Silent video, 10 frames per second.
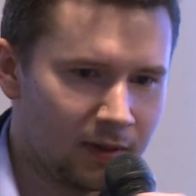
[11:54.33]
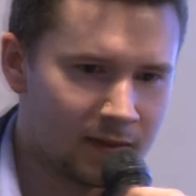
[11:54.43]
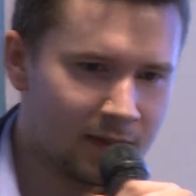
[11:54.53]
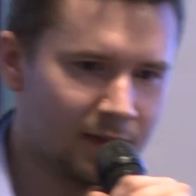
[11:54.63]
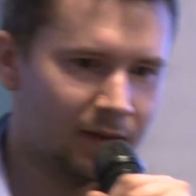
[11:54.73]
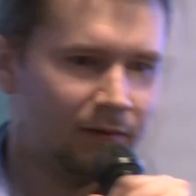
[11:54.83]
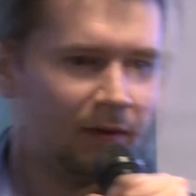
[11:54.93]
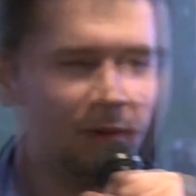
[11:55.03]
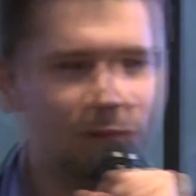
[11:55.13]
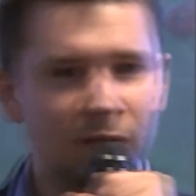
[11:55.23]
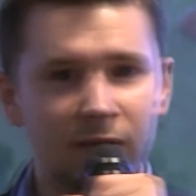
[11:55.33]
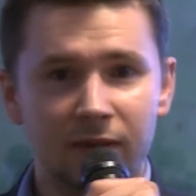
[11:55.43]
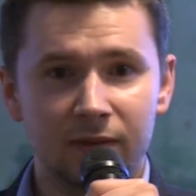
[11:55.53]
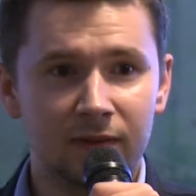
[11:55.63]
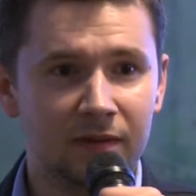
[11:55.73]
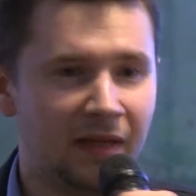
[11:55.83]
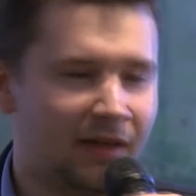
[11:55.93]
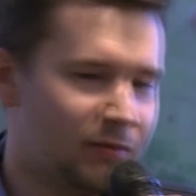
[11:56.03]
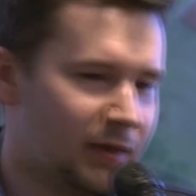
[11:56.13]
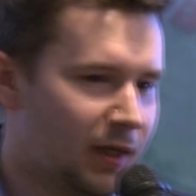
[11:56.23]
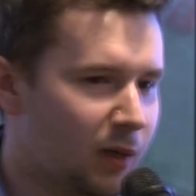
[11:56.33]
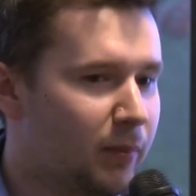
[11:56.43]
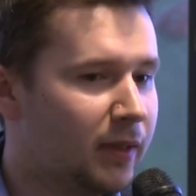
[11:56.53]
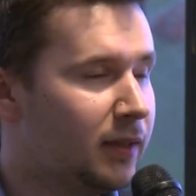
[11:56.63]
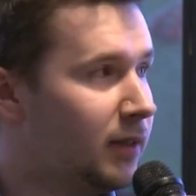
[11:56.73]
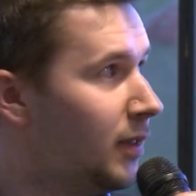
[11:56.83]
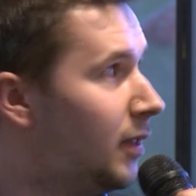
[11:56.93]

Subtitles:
It's very important in every company